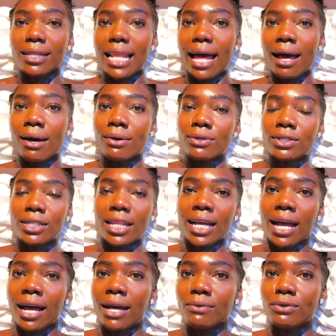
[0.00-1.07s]
lounge, the
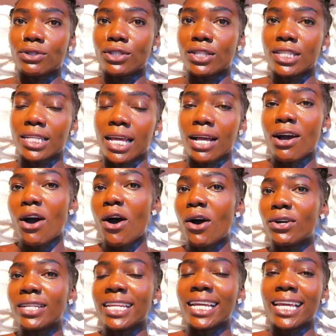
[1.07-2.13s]
guy was just like,
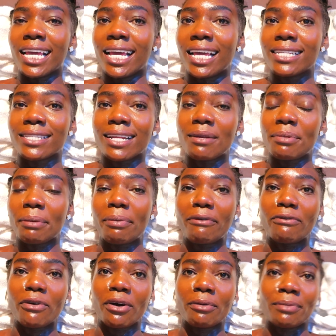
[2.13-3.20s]
oh, Nikki is gonna be
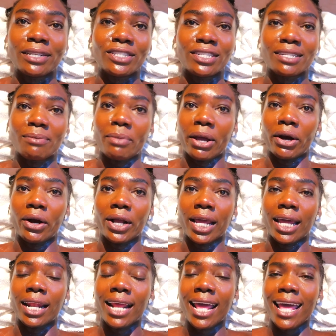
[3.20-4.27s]
performing, she's
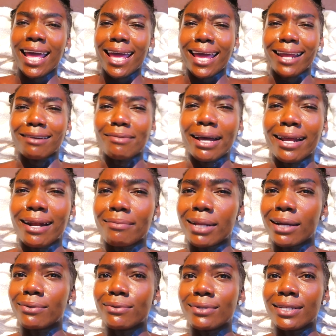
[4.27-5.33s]
American. And in my head, I'm
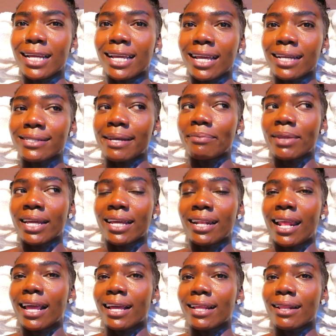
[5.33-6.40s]
like, who's Nikki? Because I'm thinking
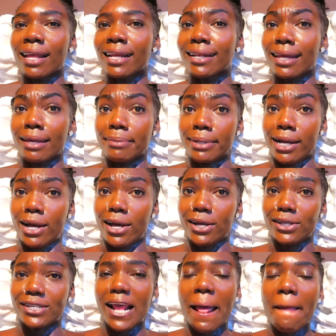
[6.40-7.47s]
like Nicki
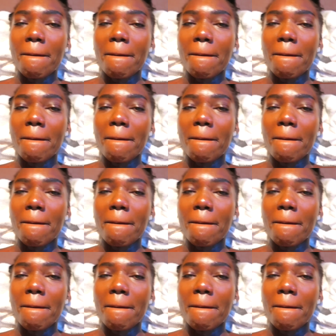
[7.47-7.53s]
Minaj.